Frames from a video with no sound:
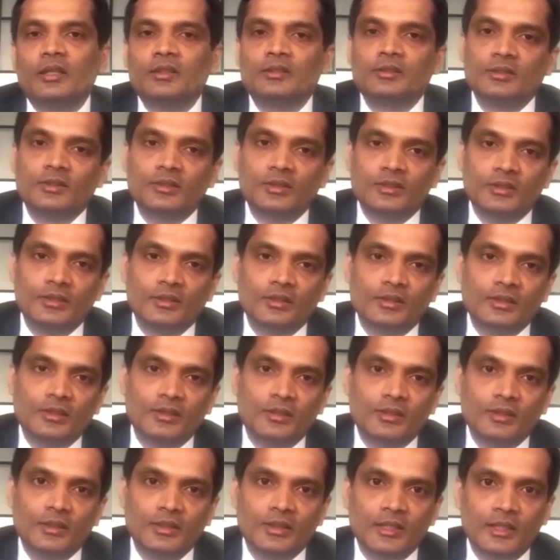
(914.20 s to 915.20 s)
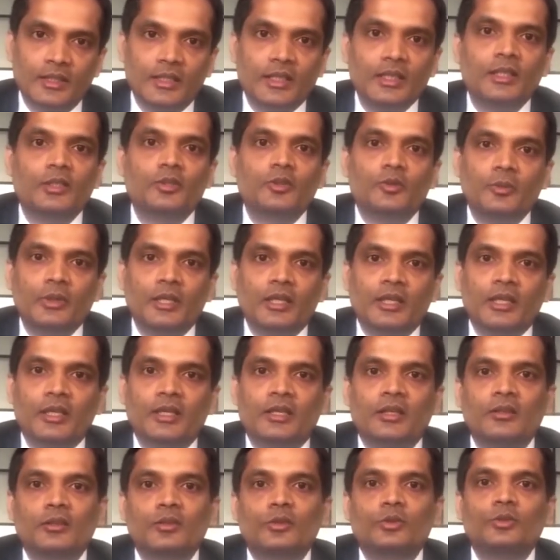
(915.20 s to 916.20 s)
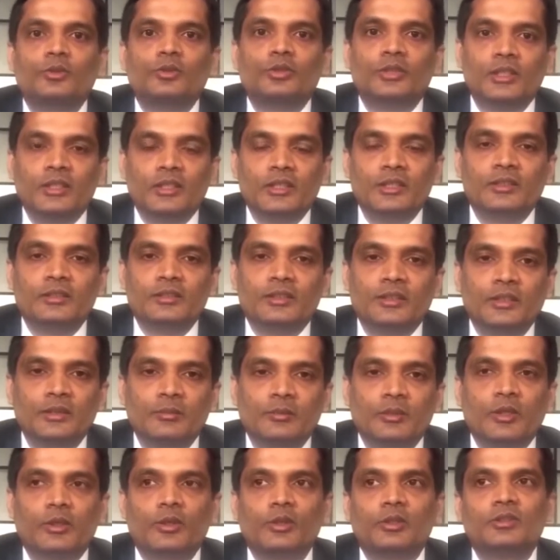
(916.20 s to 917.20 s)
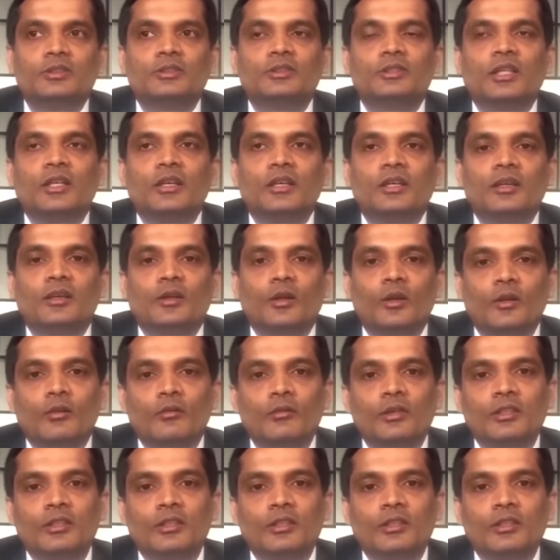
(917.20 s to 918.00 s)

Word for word: i i really feel that uh, uh, it is